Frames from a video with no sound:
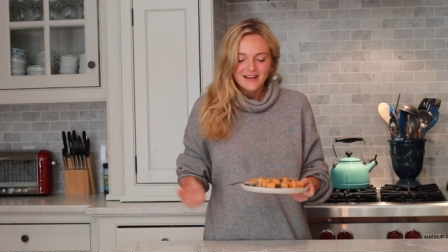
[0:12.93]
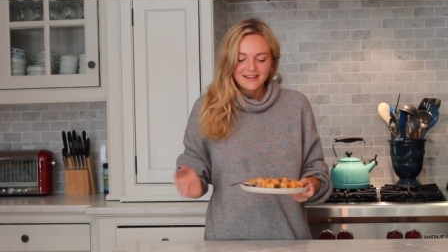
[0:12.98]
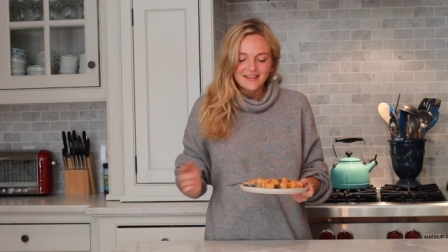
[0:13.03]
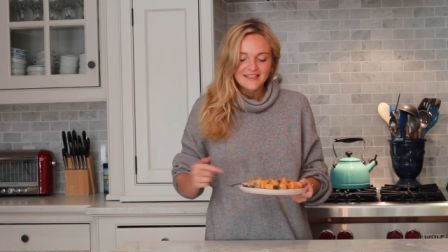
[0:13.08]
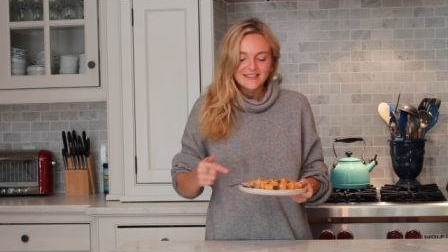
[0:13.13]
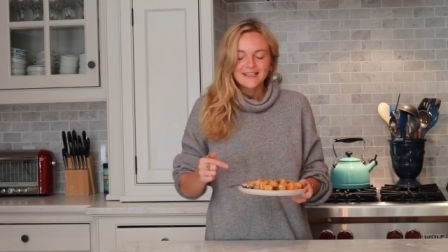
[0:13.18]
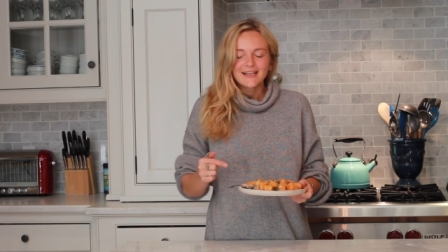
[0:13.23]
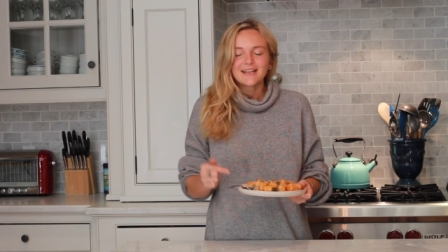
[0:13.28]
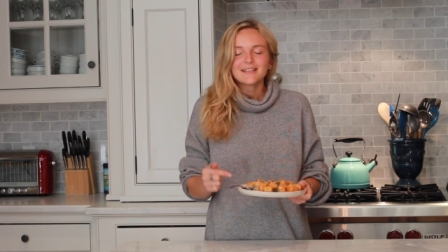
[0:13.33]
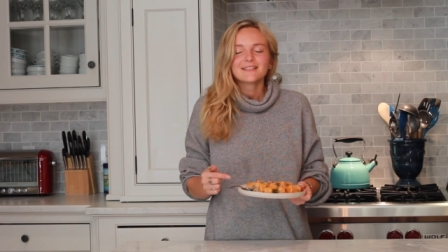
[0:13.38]

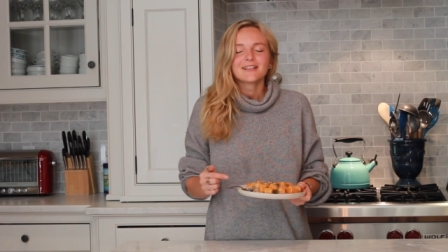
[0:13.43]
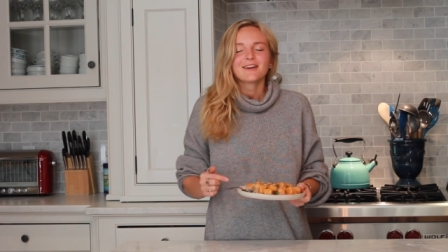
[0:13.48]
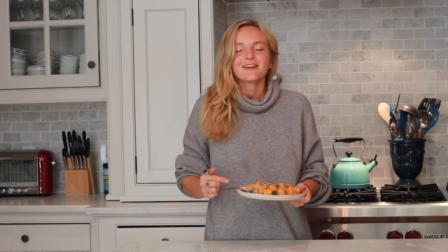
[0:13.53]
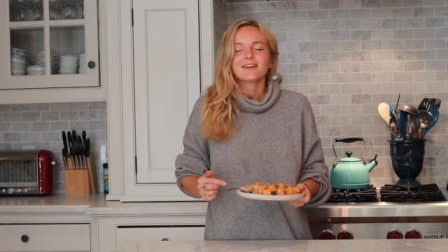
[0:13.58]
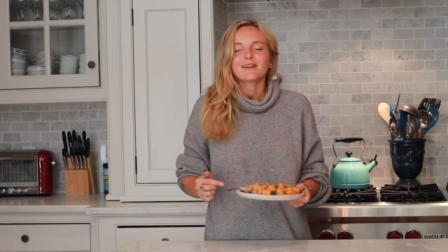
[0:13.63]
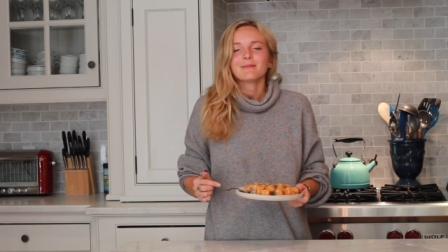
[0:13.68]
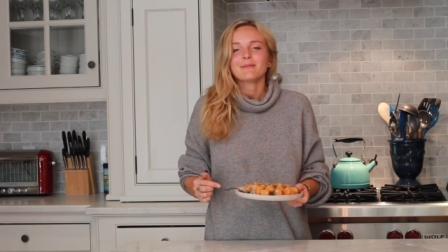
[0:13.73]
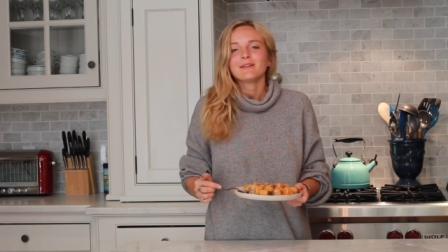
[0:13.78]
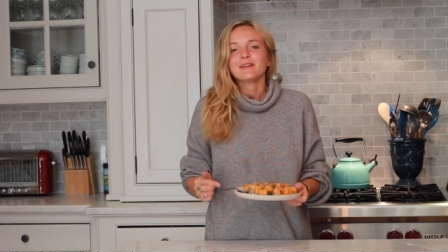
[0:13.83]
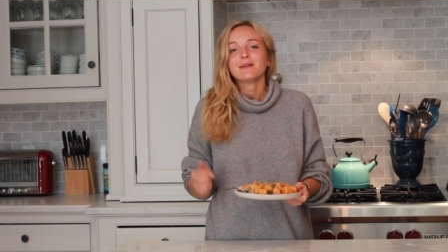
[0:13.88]
These guys
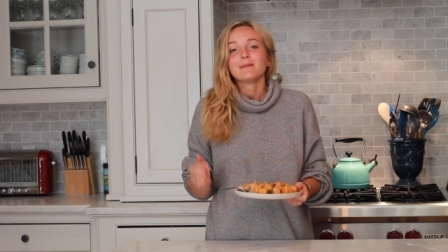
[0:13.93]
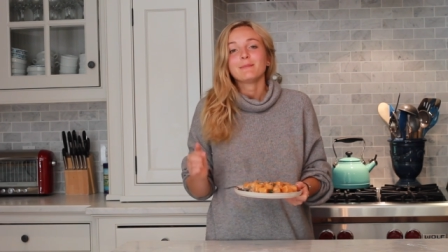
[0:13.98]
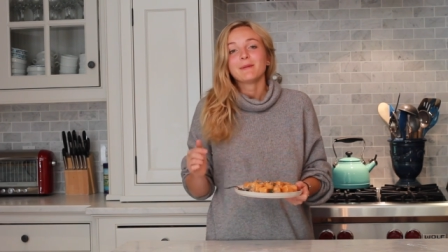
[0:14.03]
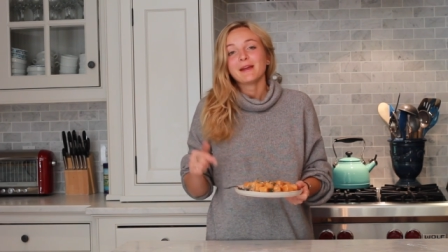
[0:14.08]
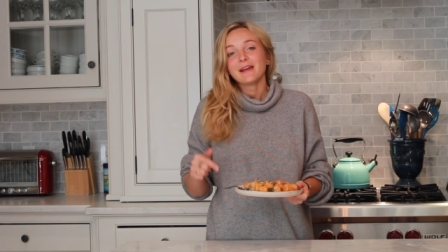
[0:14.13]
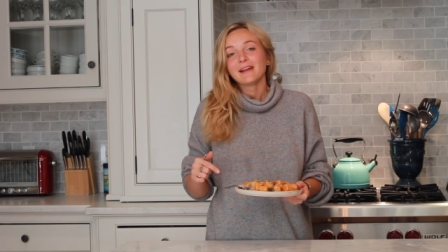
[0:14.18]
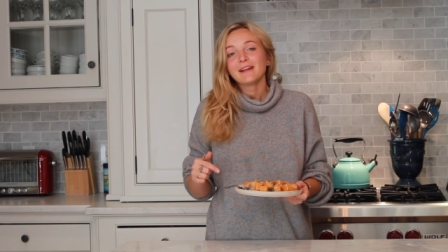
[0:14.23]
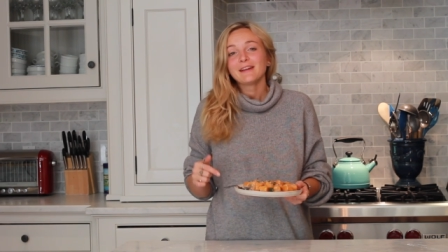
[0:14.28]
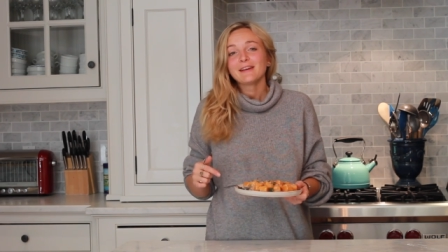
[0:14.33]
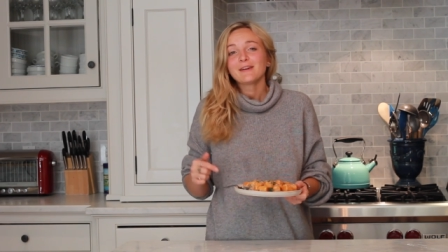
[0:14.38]
are completely
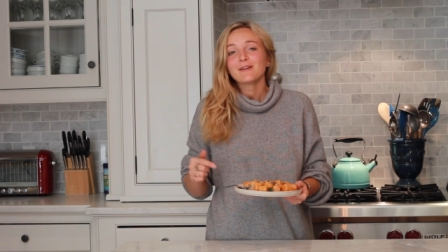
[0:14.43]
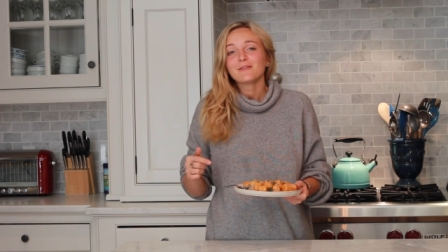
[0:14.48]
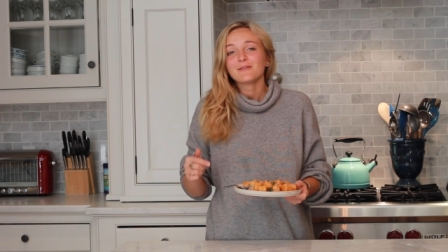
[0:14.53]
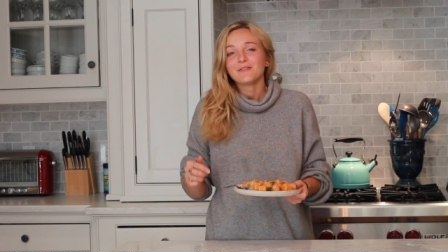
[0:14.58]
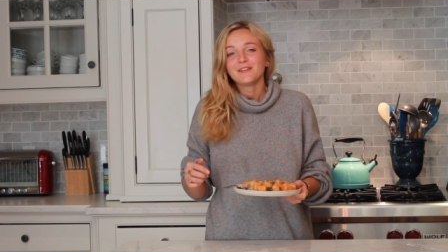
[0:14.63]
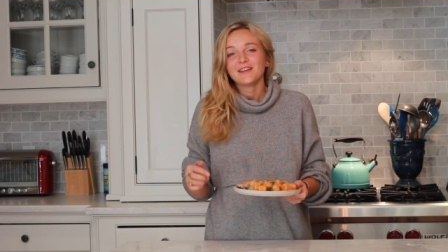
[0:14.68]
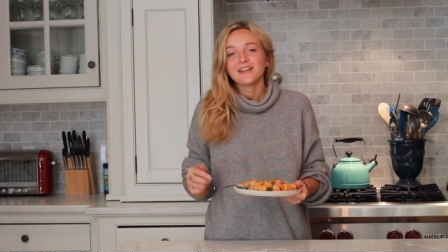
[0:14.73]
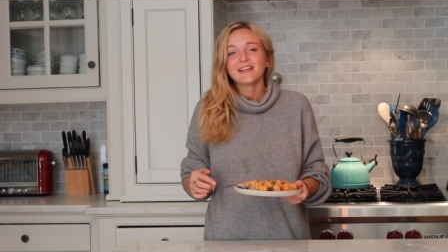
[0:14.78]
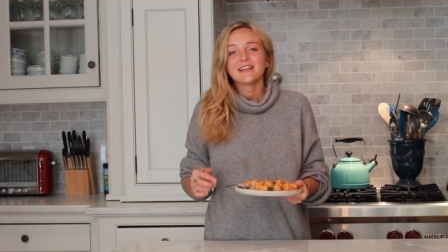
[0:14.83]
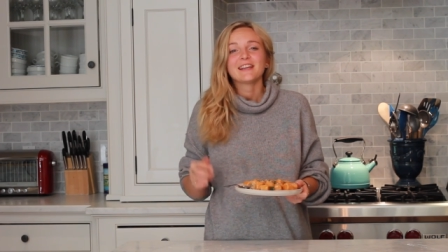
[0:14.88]

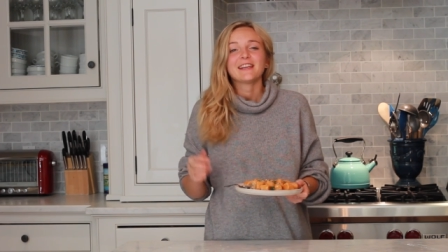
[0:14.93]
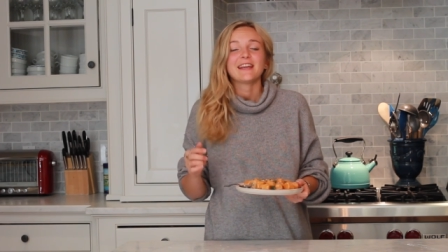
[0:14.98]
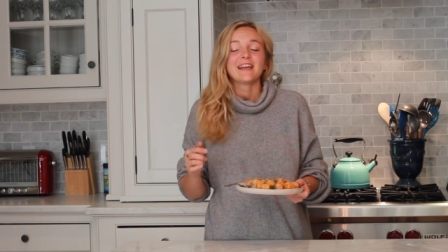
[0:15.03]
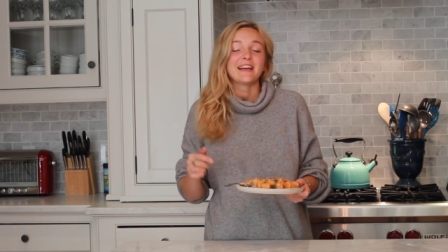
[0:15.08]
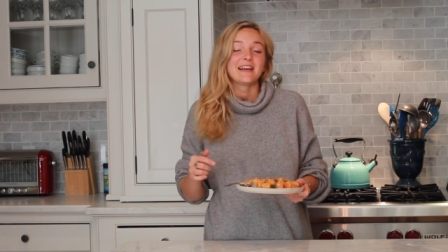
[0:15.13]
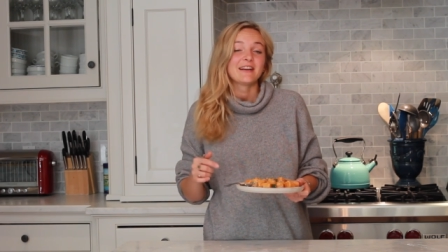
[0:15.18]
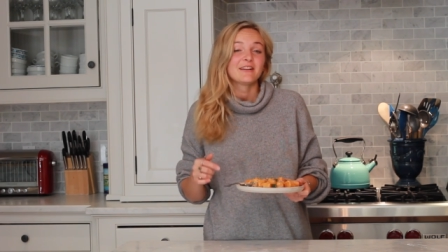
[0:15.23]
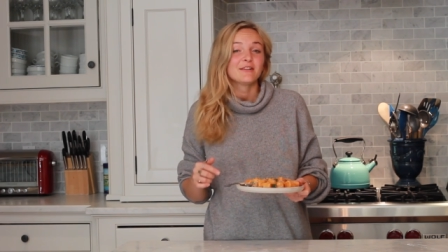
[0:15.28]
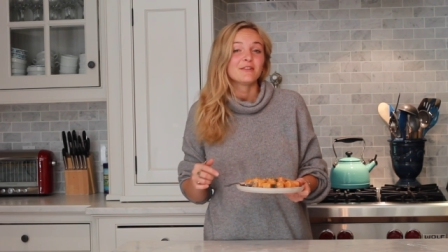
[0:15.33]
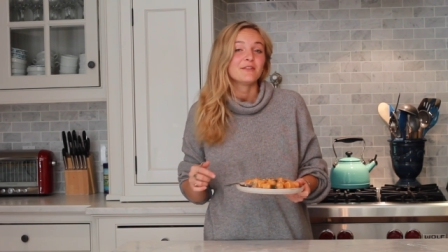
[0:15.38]
paleo, vegan,
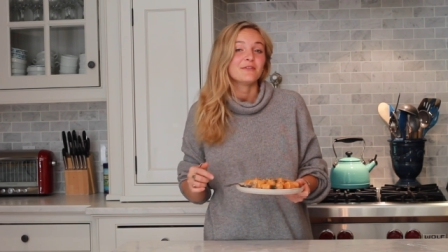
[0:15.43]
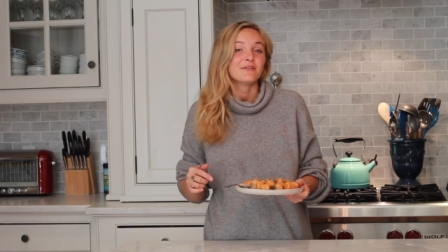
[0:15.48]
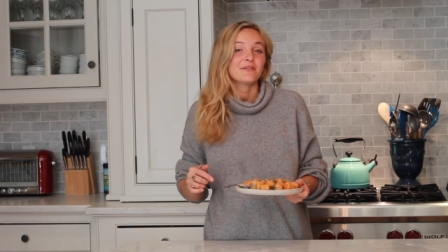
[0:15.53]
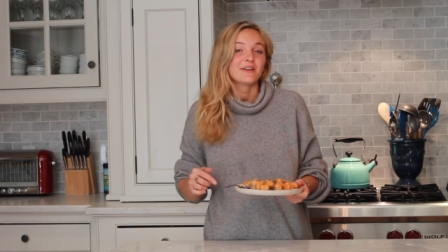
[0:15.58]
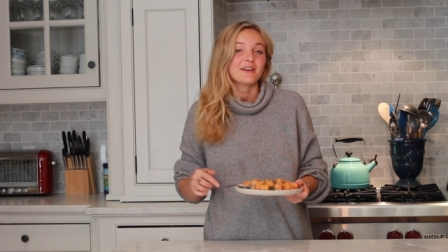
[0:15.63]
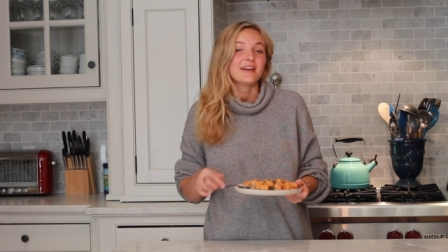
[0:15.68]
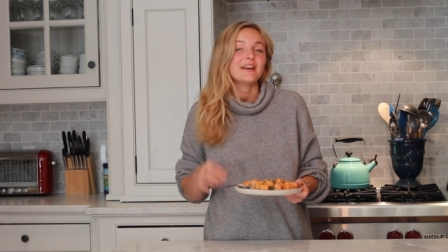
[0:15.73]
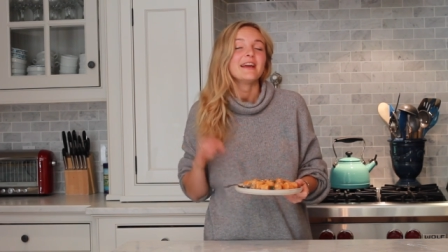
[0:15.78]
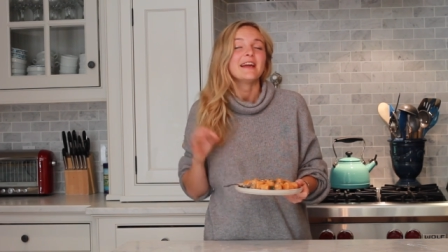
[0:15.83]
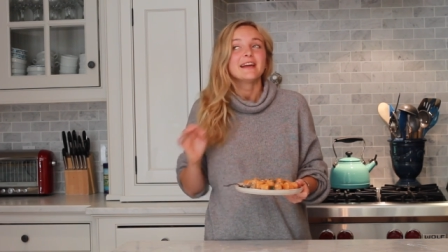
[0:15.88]
and
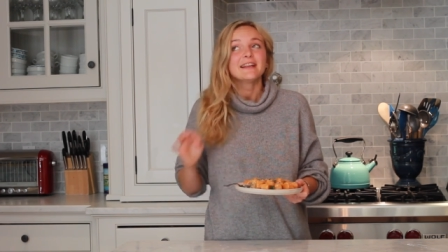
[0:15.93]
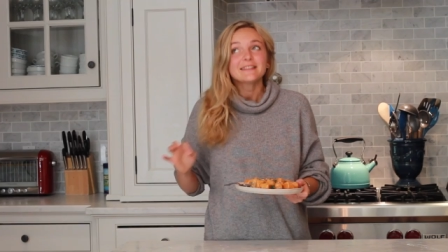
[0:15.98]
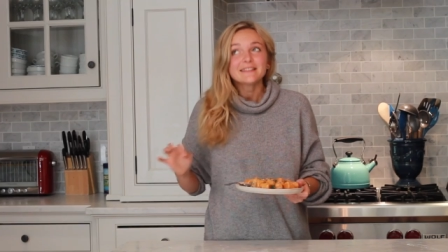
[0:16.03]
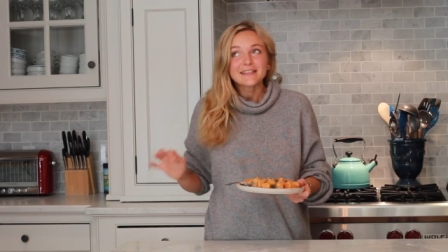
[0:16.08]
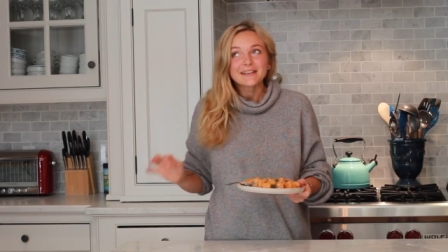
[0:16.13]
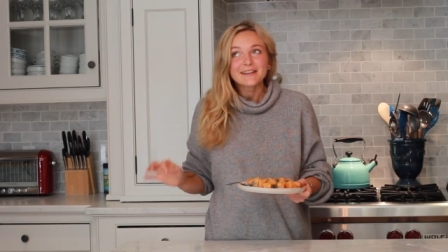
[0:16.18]
gluten-free, and